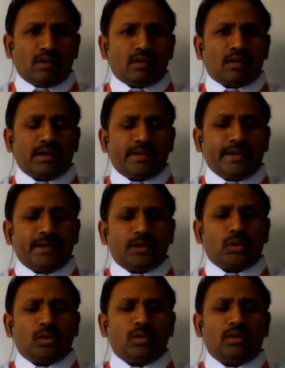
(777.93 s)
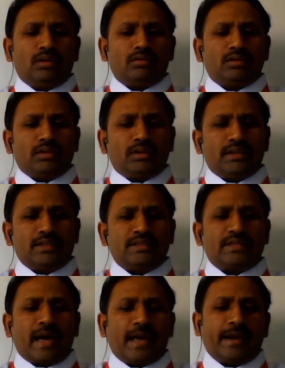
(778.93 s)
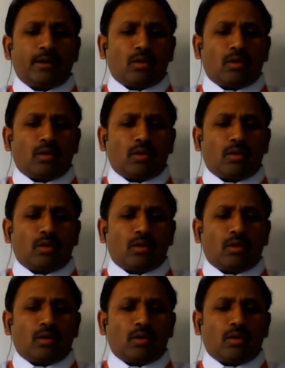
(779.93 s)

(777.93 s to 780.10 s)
cutting tool is direct